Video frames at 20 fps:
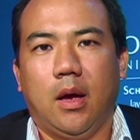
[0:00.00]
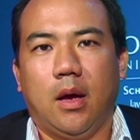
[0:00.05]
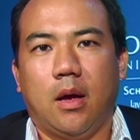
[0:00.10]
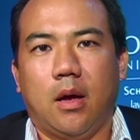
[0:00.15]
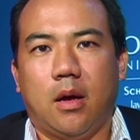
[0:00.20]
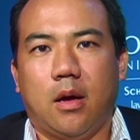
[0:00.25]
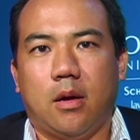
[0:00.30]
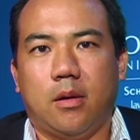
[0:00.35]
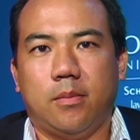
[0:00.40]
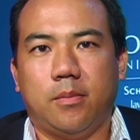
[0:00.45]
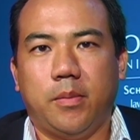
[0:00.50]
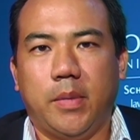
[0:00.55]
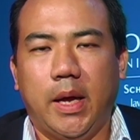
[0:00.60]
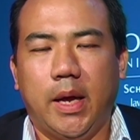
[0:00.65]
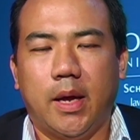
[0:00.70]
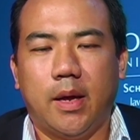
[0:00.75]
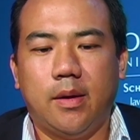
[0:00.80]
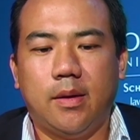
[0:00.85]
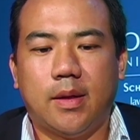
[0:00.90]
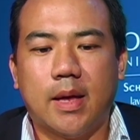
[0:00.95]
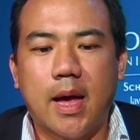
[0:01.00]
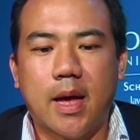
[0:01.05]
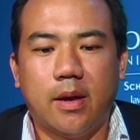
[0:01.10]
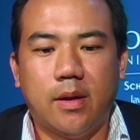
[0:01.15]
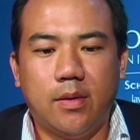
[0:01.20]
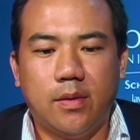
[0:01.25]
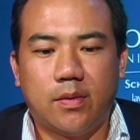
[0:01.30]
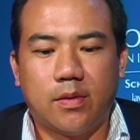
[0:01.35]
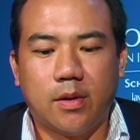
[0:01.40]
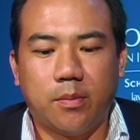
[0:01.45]
And that
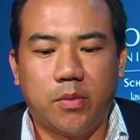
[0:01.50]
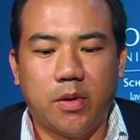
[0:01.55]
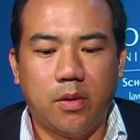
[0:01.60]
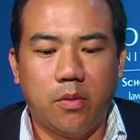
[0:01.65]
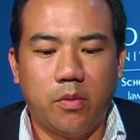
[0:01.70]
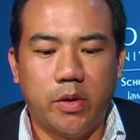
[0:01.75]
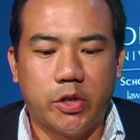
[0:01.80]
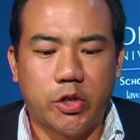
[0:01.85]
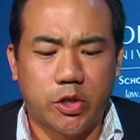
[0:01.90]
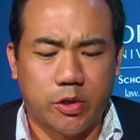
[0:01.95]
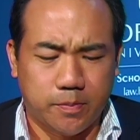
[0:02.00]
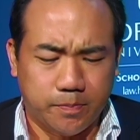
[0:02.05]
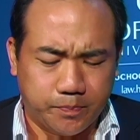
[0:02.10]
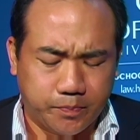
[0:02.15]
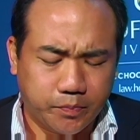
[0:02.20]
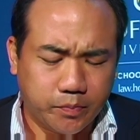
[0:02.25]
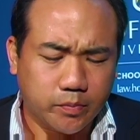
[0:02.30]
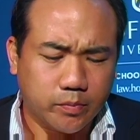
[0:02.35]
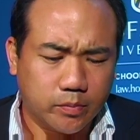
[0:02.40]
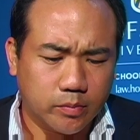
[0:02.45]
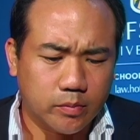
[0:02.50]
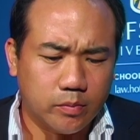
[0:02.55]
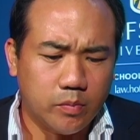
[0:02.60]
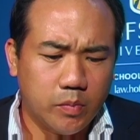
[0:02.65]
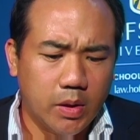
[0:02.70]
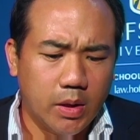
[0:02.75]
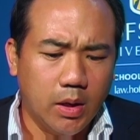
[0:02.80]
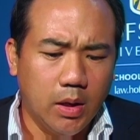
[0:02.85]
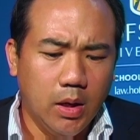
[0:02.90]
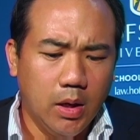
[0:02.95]
is something which
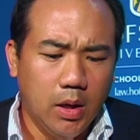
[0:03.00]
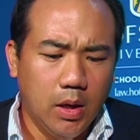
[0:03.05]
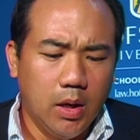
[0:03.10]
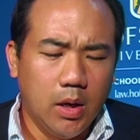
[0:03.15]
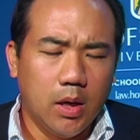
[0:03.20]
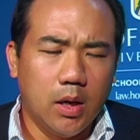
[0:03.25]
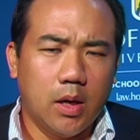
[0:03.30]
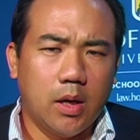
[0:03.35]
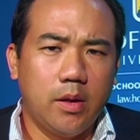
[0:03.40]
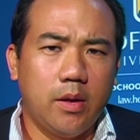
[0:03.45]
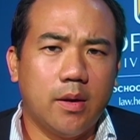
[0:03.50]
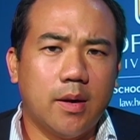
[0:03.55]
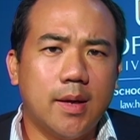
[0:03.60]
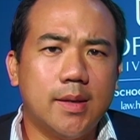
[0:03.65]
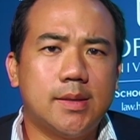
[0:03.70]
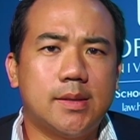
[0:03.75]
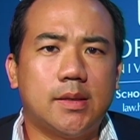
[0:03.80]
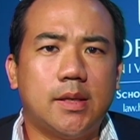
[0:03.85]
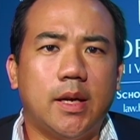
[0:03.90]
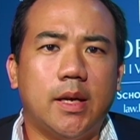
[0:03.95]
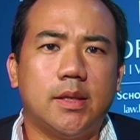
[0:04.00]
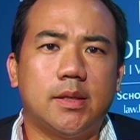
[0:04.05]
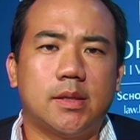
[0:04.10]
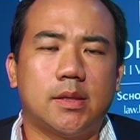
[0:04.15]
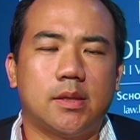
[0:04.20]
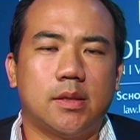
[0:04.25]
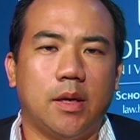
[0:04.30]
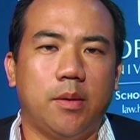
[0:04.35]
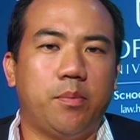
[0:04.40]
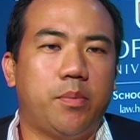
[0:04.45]
the United
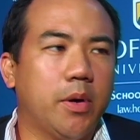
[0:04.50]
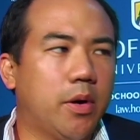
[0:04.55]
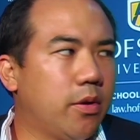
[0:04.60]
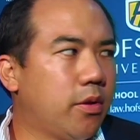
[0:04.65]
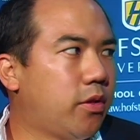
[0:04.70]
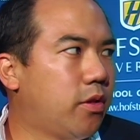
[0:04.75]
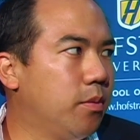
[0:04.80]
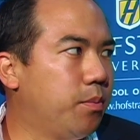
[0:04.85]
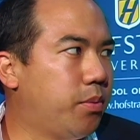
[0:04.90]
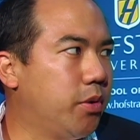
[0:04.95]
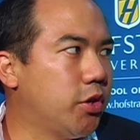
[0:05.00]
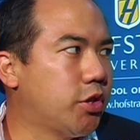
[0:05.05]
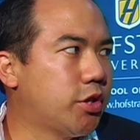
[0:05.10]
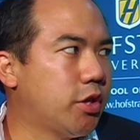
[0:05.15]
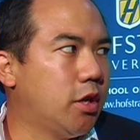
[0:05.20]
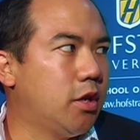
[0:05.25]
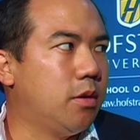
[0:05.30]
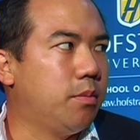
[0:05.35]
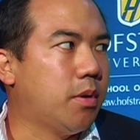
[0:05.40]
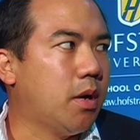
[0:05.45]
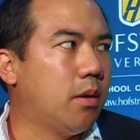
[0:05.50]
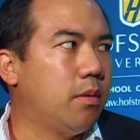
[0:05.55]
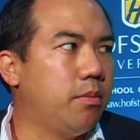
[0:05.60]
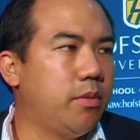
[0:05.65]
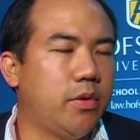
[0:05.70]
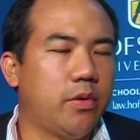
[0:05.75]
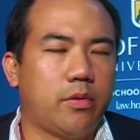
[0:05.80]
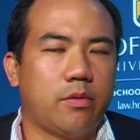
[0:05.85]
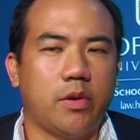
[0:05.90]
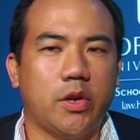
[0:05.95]
States and both the Bush and Obama
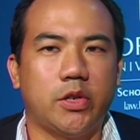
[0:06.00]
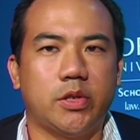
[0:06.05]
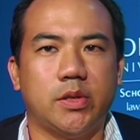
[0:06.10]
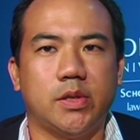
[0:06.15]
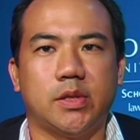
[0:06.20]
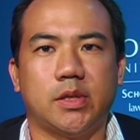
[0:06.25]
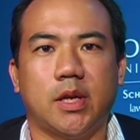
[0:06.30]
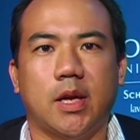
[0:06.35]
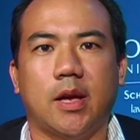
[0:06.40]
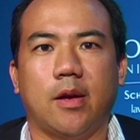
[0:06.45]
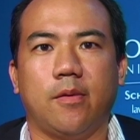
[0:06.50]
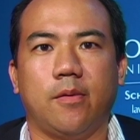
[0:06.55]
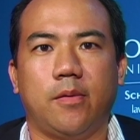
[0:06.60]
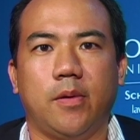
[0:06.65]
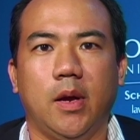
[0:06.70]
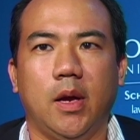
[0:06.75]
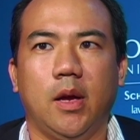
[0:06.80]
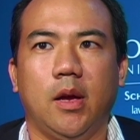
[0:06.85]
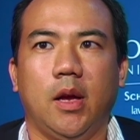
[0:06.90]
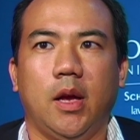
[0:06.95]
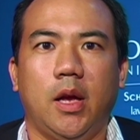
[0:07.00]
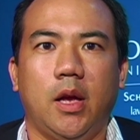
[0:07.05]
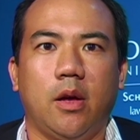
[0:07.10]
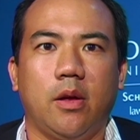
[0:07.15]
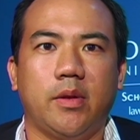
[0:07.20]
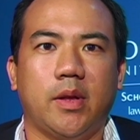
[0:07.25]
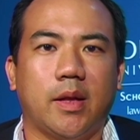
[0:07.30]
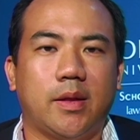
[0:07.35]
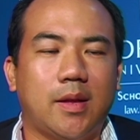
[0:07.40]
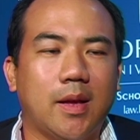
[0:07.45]
administrations have
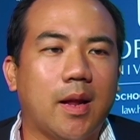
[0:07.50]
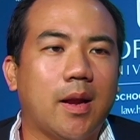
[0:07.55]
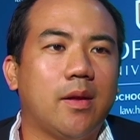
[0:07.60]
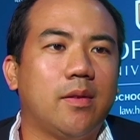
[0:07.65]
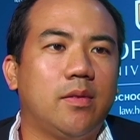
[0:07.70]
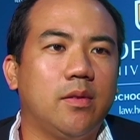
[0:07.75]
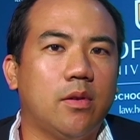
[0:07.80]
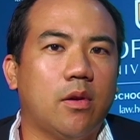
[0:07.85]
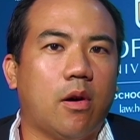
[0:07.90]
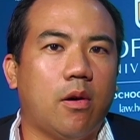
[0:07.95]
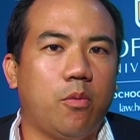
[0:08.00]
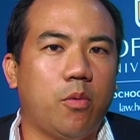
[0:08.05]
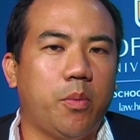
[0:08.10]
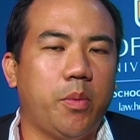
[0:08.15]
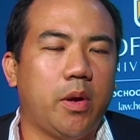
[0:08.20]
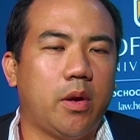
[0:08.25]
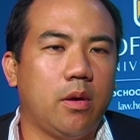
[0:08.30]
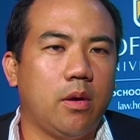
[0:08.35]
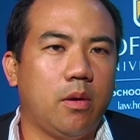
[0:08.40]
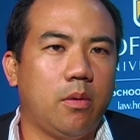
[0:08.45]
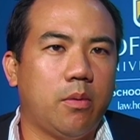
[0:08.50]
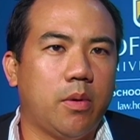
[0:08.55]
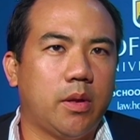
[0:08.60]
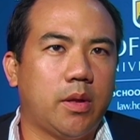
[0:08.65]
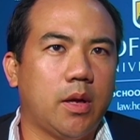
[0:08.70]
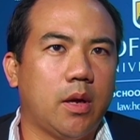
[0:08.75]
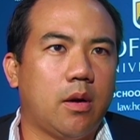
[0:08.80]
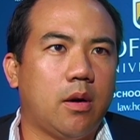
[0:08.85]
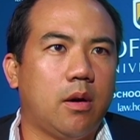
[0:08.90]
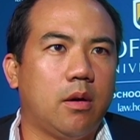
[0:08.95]
held that that is what
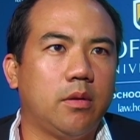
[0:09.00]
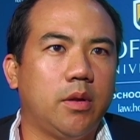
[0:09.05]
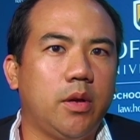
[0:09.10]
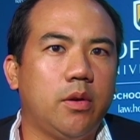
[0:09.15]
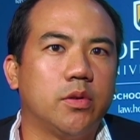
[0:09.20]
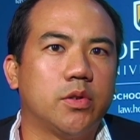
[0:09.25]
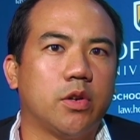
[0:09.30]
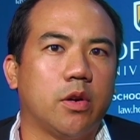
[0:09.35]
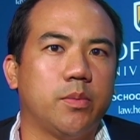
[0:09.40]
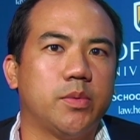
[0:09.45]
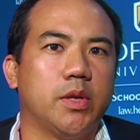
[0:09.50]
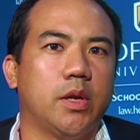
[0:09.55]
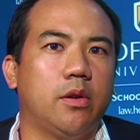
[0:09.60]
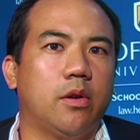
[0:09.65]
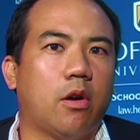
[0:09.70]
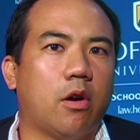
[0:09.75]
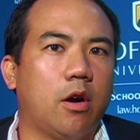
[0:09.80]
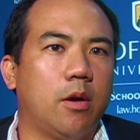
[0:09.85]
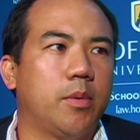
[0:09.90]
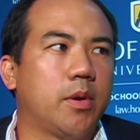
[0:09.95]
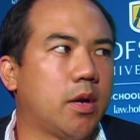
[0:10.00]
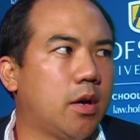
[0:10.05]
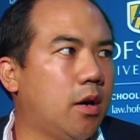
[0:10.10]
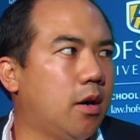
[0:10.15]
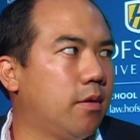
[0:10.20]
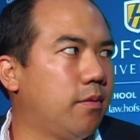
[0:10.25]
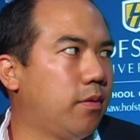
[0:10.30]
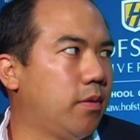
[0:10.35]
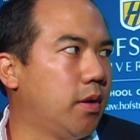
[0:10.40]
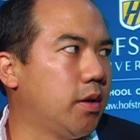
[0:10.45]
they call in legal terms an armed
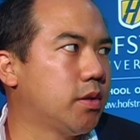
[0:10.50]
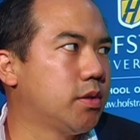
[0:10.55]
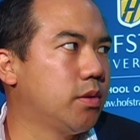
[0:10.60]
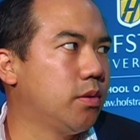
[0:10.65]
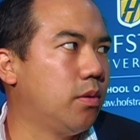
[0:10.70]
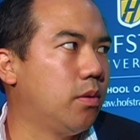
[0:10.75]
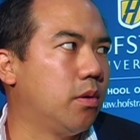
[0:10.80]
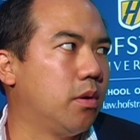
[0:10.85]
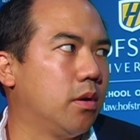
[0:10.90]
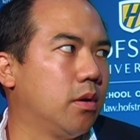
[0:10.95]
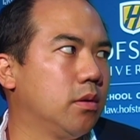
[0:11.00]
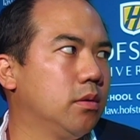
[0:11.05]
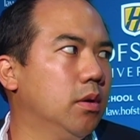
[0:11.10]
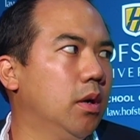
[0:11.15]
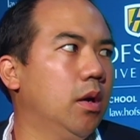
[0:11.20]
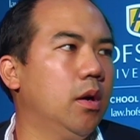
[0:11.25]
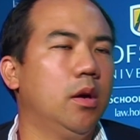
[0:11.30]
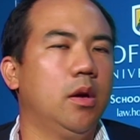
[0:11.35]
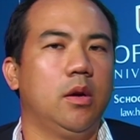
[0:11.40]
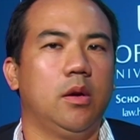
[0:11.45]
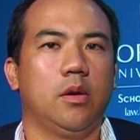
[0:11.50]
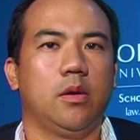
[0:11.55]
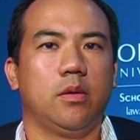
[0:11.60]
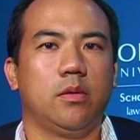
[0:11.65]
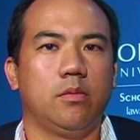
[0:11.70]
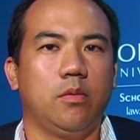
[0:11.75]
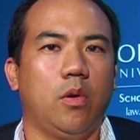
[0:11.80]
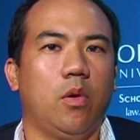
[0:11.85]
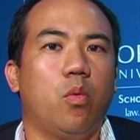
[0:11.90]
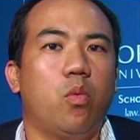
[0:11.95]
conflict or
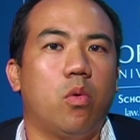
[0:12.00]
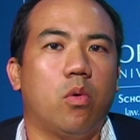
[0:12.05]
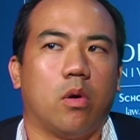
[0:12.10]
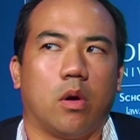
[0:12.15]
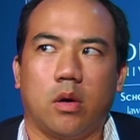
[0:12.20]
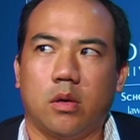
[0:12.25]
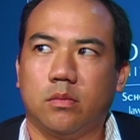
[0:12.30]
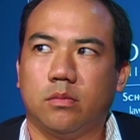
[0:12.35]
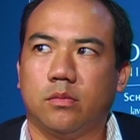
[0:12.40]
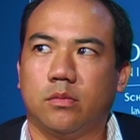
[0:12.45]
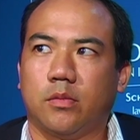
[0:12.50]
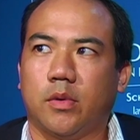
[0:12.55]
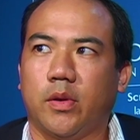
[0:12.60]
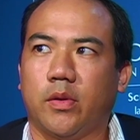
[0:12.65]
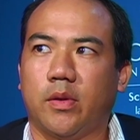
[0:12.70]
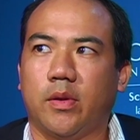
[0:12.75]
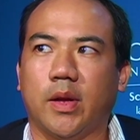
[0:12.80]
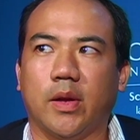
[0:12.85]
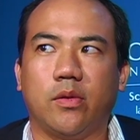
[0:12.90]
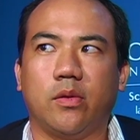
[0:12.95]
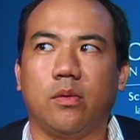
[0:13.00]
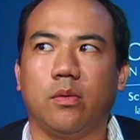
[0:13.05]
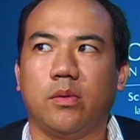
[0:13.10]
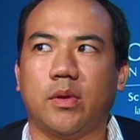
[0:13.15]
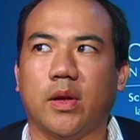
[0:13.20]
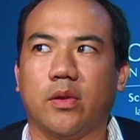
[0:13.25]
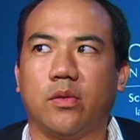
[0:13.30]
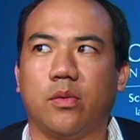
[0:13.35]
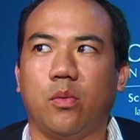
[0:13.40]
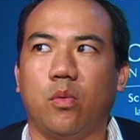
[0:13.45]
a war. Right? So
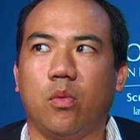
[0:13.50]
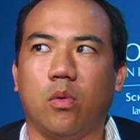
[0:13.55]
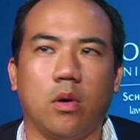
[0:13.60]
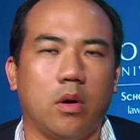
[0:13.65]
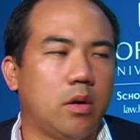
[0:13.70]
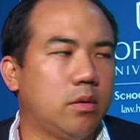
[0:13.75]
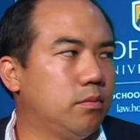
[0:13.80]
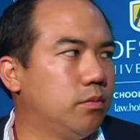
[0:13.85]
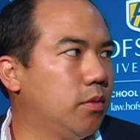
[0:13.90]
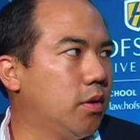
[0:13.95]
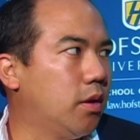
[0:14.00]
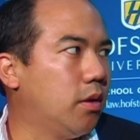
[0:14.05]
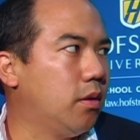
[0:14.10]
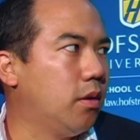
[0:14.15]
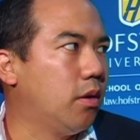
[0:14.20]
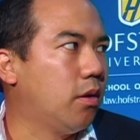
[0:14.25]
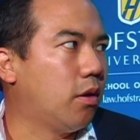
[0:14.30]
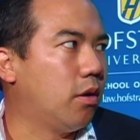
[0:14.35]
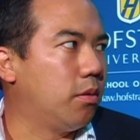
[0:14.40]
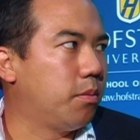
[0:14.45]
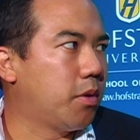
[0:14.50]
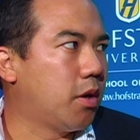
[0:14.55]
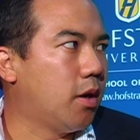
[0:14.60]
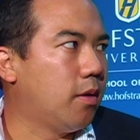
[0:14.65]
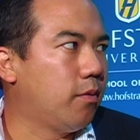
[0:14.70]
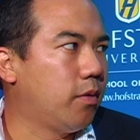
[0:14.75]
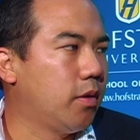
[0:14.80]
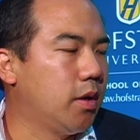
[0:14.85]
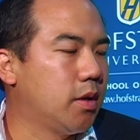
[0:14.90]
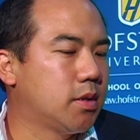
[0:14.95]
that's a war, an armed
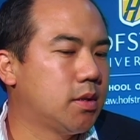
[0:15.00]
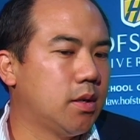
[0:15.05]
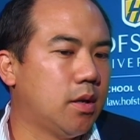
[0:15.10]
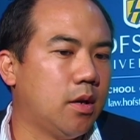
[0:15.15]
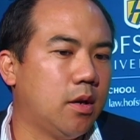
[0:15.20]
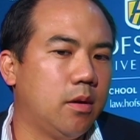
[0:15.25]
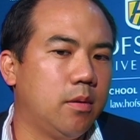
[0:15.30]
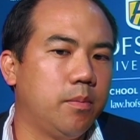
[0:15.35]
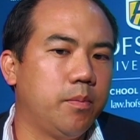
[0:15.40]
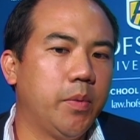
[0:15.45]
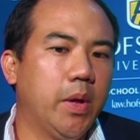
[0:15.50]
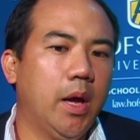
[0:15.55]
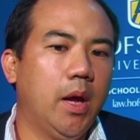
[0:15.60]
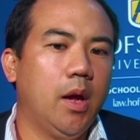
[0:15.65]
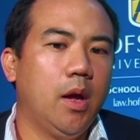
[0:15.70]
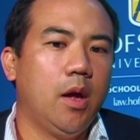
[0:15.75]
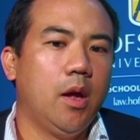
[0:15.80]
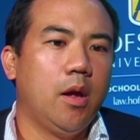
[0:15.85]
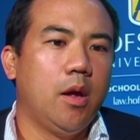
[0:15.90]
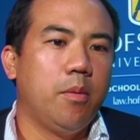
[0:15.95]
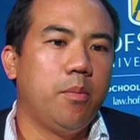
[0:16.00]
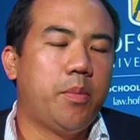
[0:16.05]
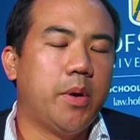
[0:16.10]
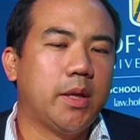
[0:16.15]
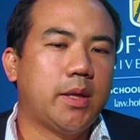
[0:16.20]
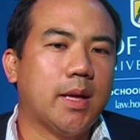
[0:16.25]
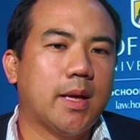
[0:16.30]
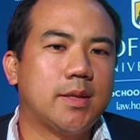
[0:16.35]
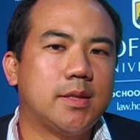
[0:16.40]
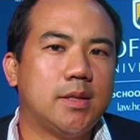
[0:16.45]
conflict.
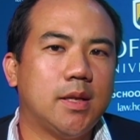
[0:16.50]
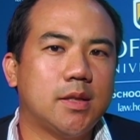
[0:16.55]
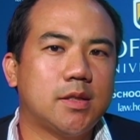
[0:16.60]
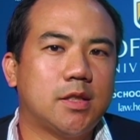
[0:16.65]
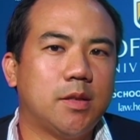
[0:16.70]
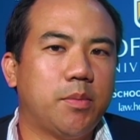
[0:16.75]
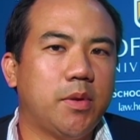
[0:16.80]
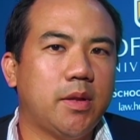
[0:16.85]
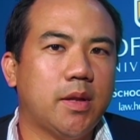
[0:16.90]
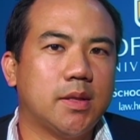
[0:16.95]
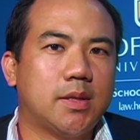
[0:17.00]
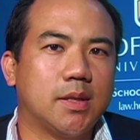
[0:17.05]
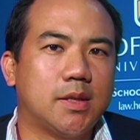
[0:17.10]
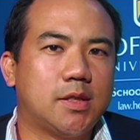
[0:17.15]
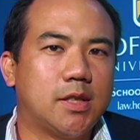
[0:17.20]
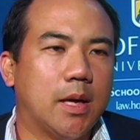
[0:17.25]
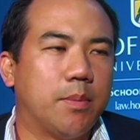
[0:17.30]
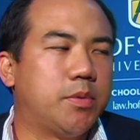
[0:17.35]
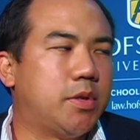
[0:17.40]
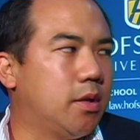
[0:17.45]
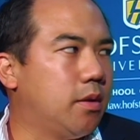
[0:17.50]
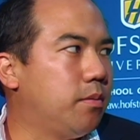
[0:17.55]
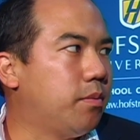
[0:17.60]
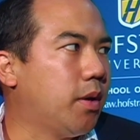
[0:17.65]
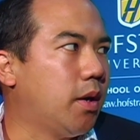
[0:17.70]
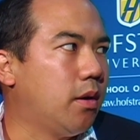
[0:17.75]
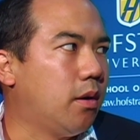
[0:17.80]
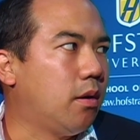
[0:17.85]
But that's not something that's accepted by all